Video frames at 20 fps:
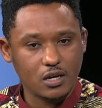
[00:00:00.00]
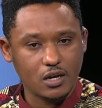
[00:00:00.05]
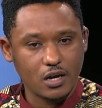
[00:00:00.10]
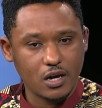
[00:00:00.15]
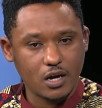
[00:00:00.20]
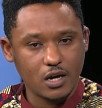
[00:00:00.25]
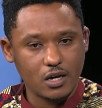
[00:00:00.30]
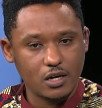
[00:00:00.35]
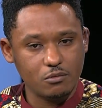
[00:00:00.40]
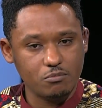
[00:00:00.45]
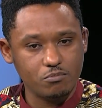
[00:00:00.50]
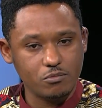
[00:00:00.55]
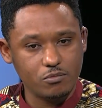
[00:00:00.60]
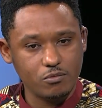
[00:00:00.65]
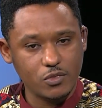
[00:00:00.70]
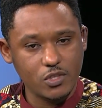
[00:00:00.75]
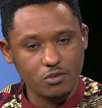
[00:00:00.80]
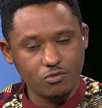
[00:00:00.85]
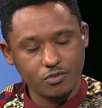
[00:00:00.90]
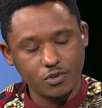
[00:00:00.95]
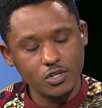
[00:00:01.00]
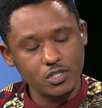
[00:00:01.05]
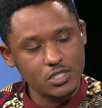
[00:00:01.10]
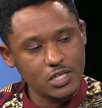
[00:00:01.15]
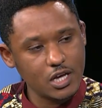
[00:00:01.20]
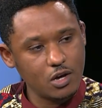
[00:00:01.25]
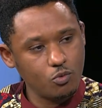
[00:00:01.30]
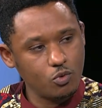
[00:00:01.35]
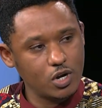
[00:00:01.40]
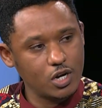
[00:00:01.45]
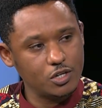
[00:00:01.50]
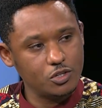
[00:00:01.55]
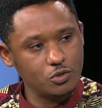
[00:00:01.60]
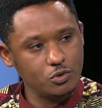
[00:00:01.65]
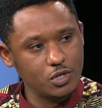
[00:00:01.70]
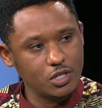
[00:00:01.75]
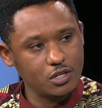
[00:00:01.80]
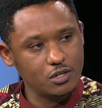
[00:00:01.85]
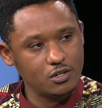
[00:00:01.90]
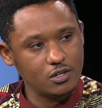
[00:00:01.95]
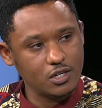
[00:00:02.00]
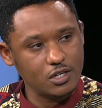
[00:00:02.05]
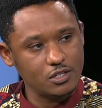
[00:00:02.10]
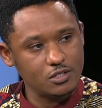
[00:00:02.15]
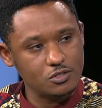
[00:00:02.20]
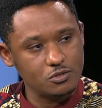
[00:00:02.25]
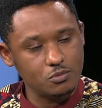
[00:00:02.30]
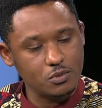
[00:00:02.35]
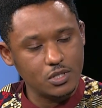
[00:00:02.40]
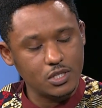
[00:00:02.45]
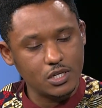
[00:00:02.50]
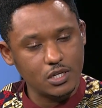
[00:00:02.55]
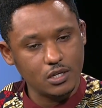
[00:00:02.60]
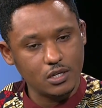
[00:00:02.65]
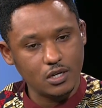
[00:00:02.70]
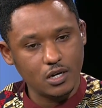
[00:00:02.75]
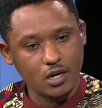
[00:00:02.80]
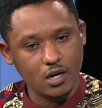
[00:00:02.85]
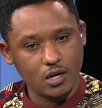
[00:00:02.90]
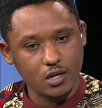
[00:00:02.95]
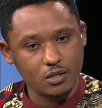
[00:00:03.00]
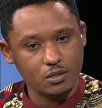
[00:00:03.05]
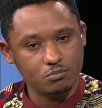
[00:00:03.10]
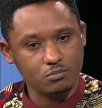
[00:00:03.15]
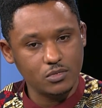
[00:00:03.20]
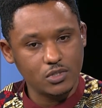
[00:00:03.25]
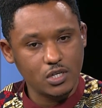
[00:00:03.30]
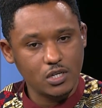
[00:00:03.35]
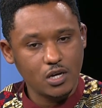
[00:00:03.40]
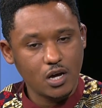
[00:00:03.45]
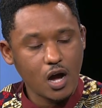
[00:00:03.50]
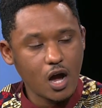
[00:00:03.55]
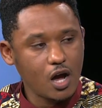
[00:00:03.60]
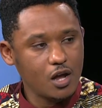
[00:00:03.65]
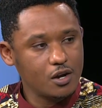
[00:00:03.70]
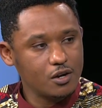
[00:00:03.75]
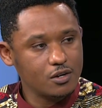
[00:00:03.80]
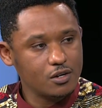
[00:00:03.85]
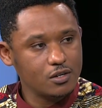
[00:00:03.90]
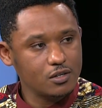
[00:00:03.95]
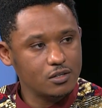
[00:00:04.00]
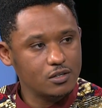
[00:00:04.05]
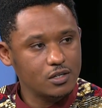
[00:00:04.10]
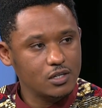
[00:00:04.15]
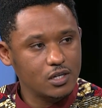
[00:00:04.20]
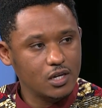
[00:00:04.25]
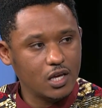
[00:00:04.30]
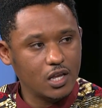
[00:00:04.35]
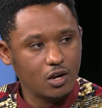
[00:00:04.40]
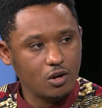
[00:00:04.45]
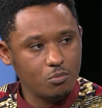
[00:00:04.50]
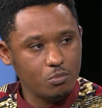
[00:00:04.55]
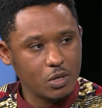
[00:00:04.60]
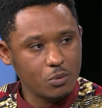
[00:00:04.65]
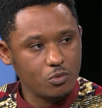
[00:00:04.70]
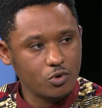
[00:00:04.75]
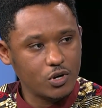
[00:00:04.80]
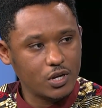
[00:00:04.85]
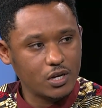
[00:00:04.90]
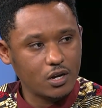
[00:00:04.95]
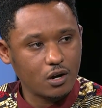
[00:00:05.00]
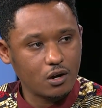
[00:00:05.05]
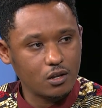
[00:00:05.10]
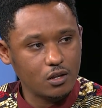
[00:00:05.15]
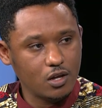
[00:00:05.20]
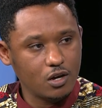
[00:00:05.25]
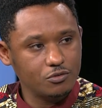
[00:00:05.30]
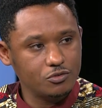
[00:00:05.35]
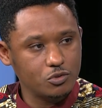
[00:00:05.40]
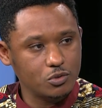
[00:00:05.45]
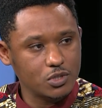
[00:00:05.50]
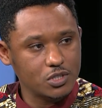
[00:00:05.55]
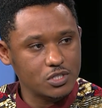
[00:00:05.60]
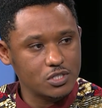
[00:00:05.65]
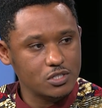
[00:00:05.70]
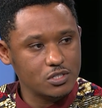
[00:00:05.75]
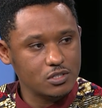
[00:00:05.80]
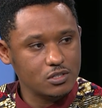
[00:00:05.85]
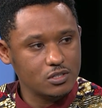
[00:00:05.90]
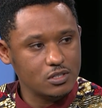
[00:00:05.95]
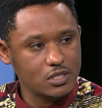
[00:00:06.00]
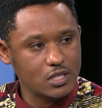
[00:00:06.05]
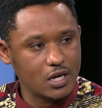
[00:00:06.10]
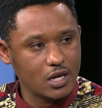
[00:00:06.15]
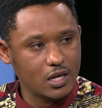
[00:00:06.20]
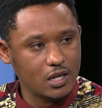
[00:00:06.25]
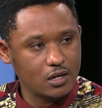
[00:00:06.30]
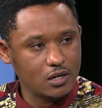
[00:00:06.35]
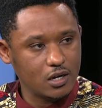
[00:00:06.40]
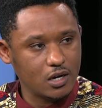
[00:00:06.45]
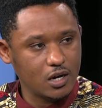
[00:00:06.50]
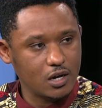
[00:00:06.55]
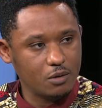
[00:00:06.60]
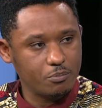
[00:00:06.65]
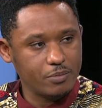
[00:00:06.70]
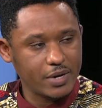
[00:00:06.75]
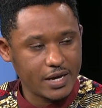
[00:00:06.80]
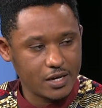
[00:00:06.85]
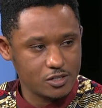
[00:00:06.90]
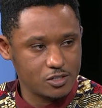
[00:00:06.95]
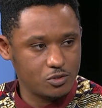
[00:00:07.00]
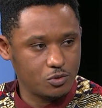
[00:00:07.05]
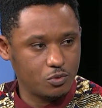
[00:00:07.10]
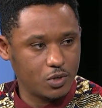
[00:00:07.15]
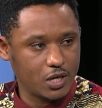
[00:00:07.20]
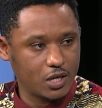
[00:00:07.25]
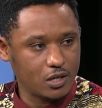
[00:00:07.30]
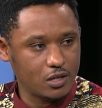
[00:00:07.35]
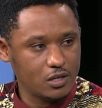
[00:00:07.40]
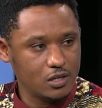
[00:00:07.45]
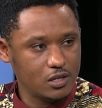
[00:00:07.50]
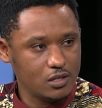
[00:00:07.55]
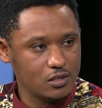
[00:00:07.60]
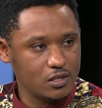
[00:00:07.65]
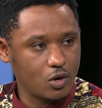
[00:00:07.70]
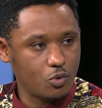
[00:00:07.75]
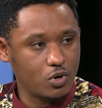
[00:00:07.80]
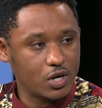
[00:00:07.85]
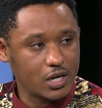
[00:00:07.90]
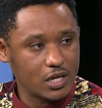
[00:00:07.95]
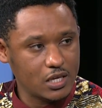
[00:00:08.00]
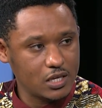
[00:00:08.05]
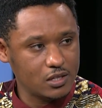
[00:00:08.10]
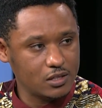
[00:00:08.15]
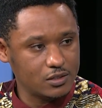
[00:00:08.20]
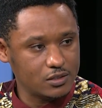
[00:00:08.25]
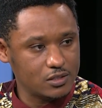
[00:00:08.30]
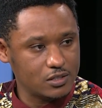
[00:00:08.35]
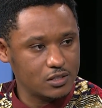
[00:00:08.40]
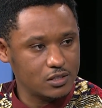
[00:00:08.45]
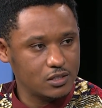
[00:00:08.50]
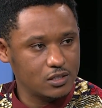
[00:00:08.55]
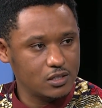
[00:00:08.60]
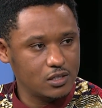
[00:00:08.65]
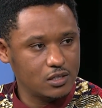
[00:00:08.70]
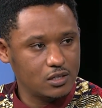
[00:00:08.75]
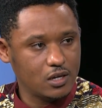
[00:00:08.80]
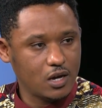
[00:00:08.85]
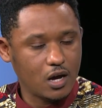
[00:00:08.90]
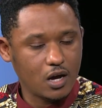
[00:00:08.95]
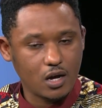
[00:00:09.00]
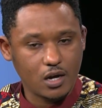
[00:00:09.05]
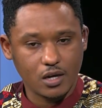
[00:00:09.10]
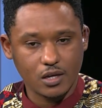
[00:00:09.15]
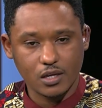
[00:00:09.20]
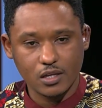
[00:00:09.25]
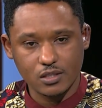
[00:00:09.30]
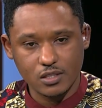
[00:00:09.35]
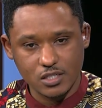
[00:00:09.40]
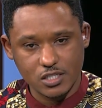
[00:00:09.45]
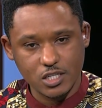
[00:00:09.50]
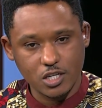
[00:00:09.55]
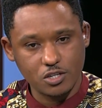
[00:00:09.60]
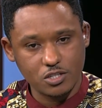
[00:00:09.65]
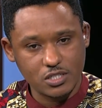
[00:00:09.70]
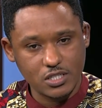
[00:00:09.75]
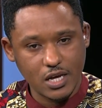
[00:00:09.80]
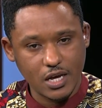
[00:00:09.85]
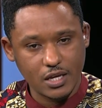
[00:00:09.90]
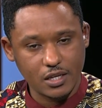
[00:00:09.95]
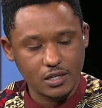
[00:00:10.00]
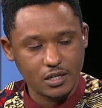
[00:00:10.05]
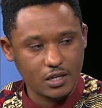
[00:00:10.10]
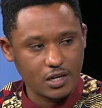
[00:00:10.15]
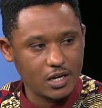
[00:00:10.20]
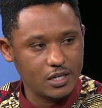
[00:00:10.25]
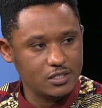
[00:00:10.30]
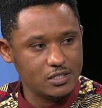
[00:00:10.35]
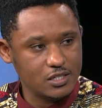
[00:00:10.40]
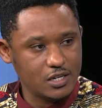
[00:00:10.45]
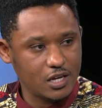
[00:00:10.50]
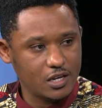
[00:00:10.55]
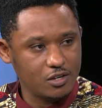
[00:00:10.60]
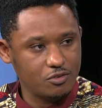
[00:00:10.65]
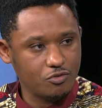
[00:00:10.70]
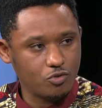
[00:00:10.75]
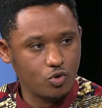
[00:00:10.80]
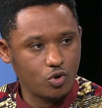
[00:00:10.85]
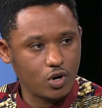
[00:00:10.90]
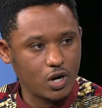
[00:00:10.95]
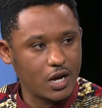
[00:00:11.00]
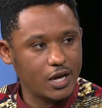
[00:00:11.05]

Uh, the first thing I want to do here is really um, honor and commemorate our loved ones that uh, passed away, that were killed uh, in the genocide in 1994.